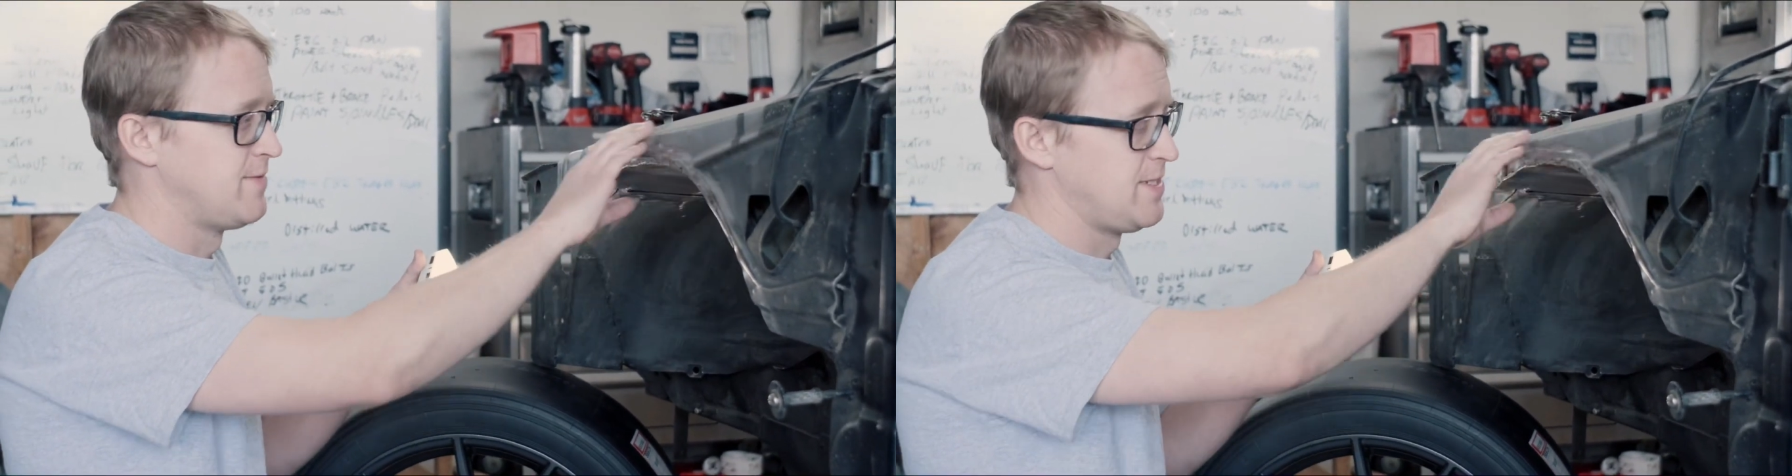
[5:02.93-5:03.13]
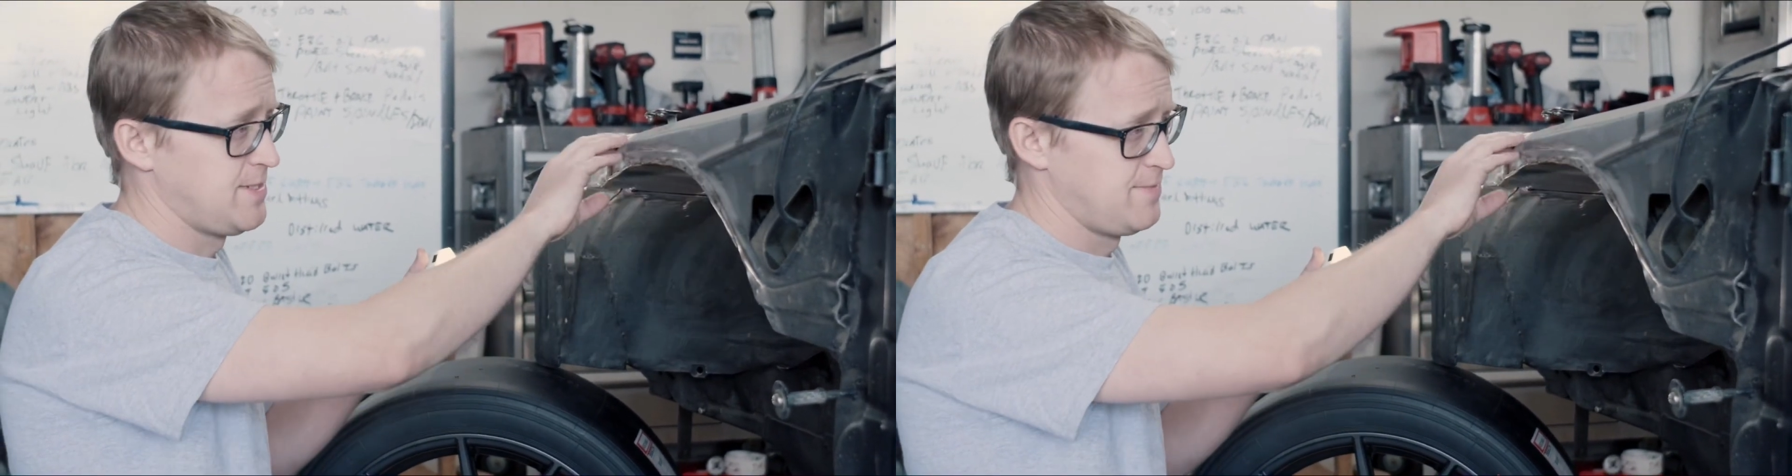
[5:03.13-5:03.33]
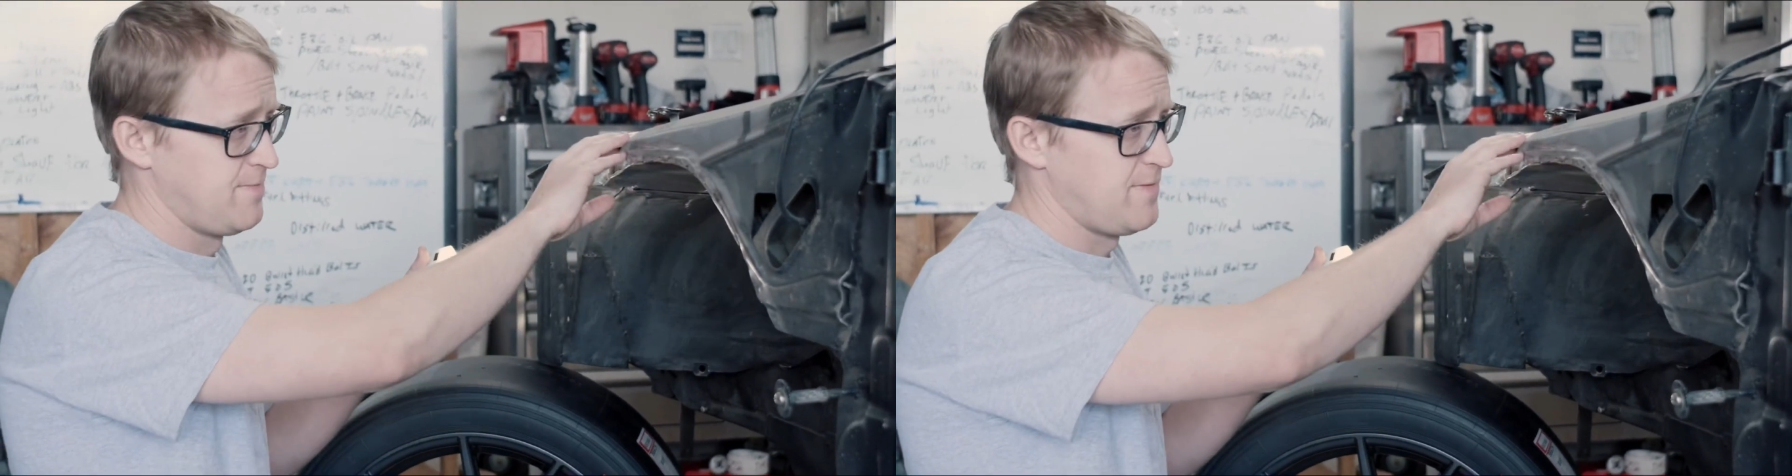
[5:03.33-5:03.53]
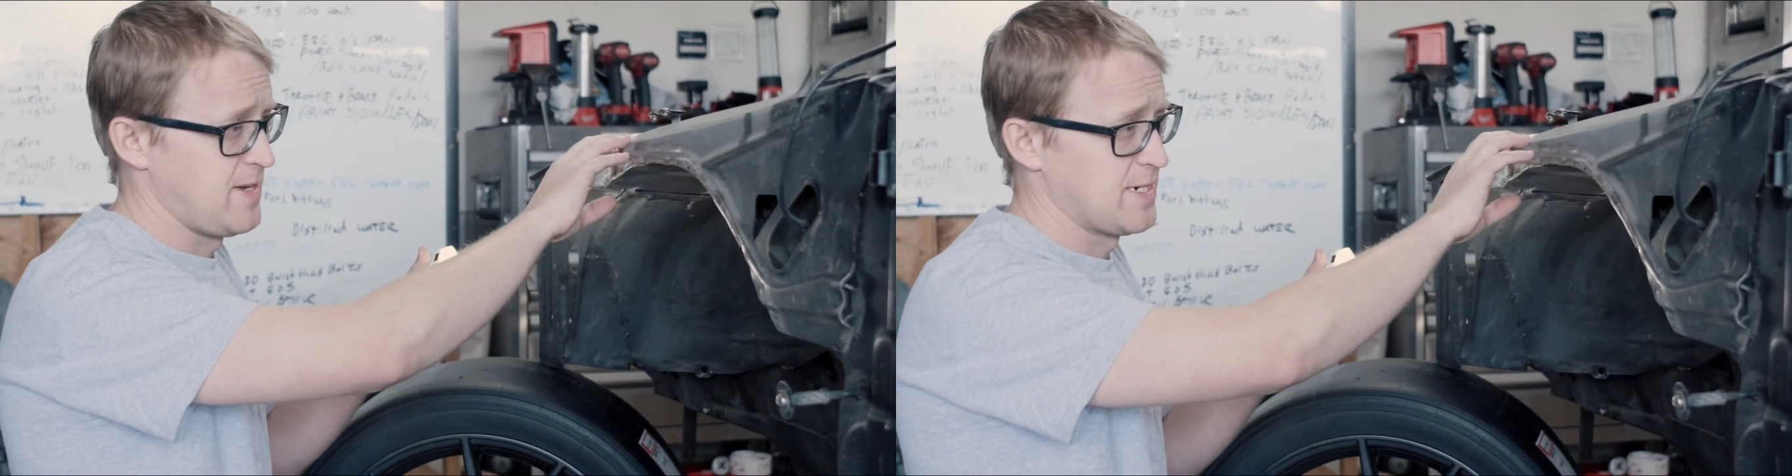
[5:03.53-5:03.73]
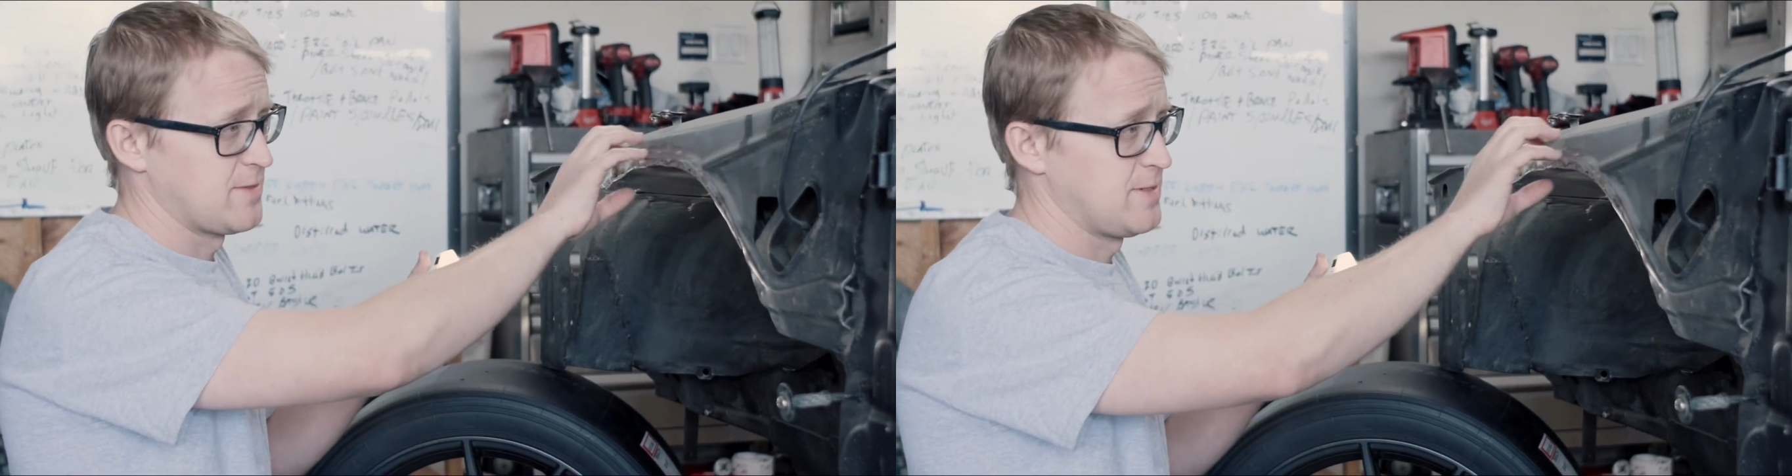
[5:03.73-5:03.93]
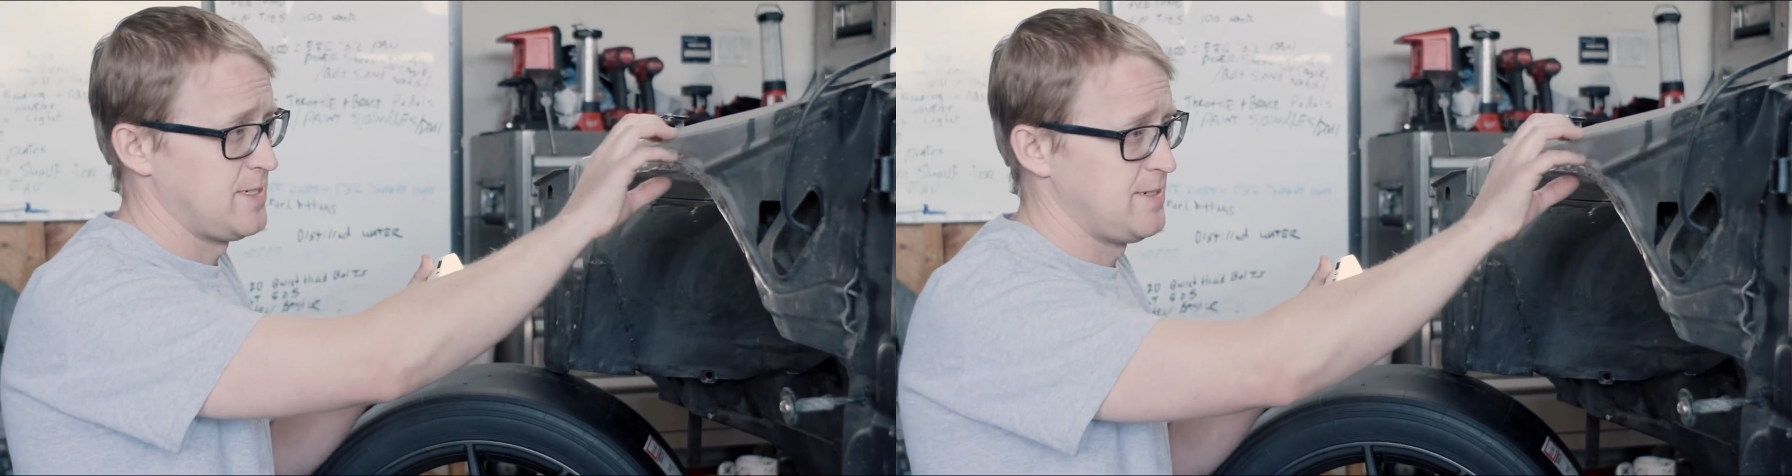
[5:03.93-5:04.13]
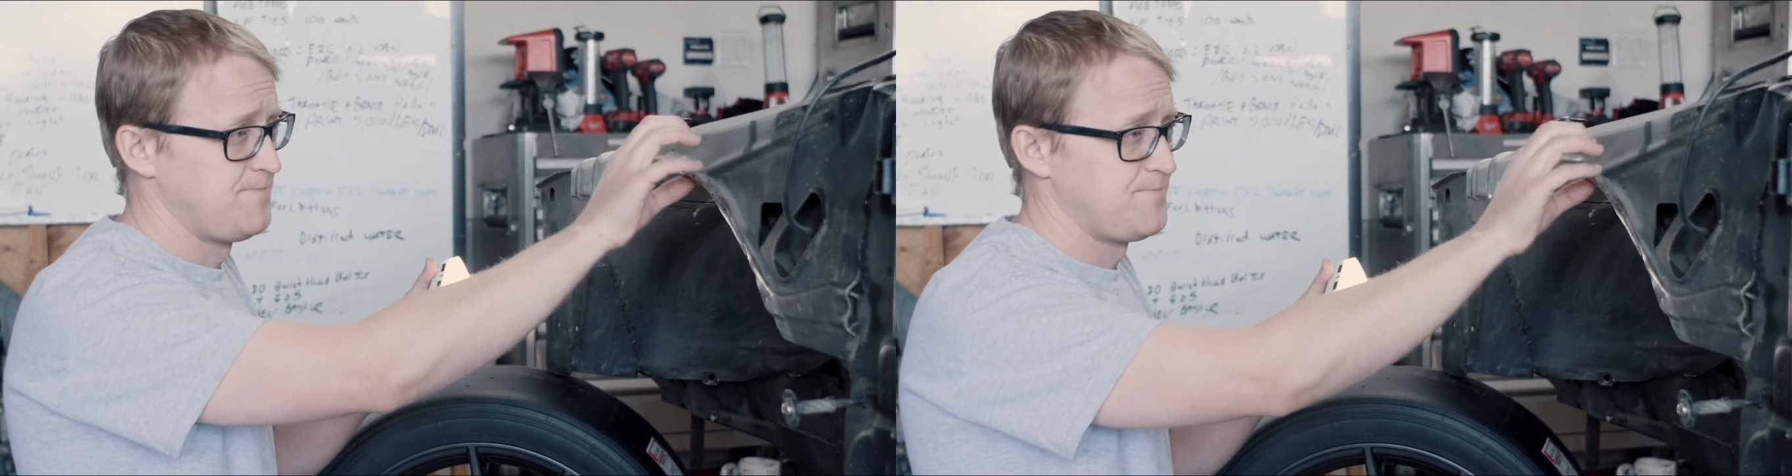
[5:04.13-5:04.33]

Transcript: this factory